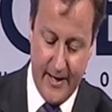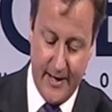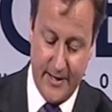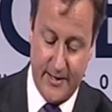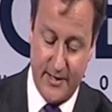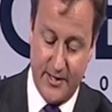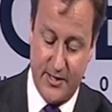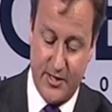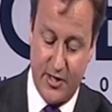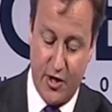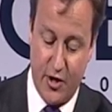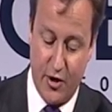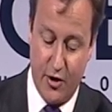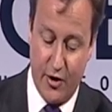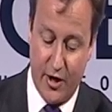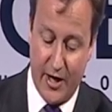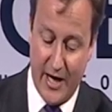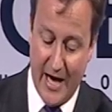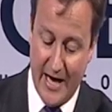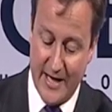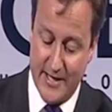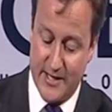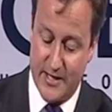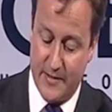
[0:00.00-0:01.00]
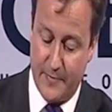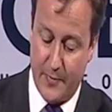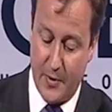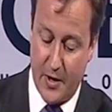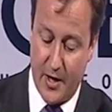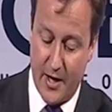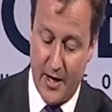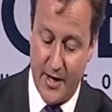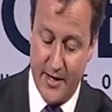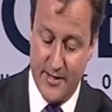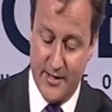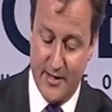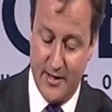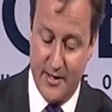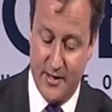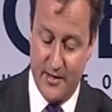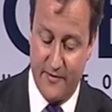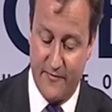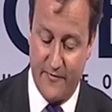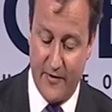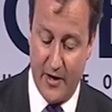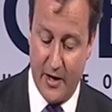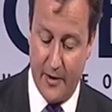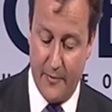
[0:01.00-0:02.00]
to secure gas supplies and
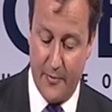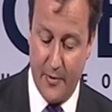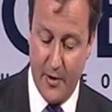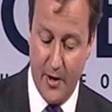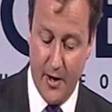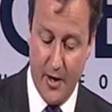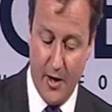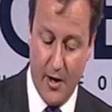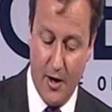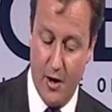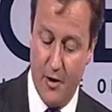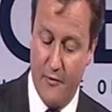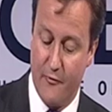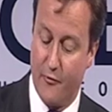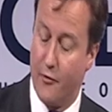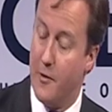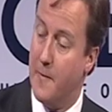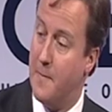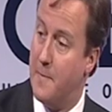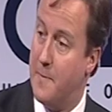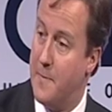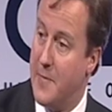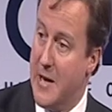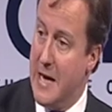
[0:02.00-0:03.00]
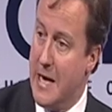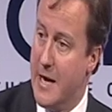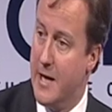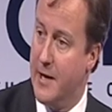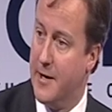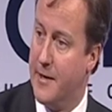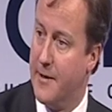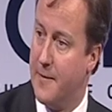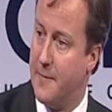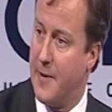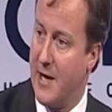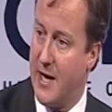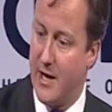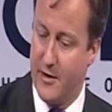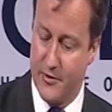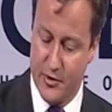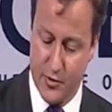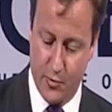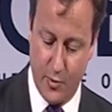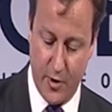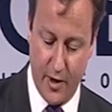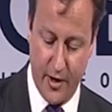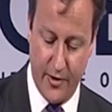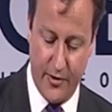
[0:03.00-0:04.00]
develop over £1 billion
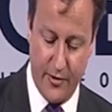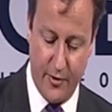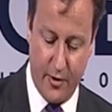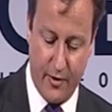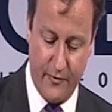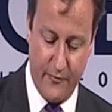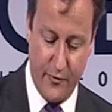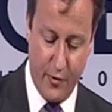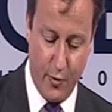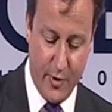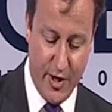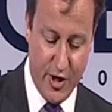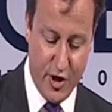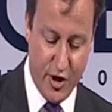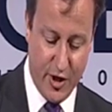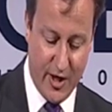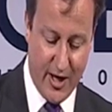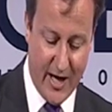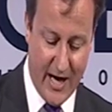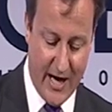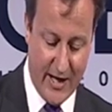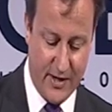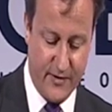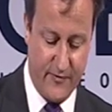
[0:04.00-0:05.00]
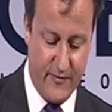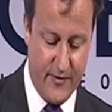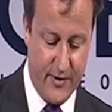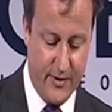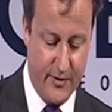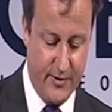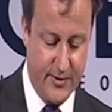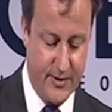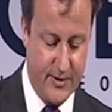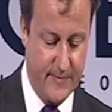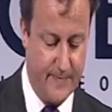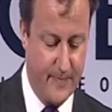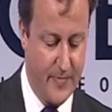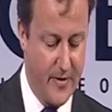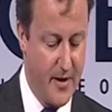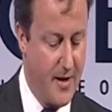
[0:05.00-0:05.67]
worth of Norwegian gas fields.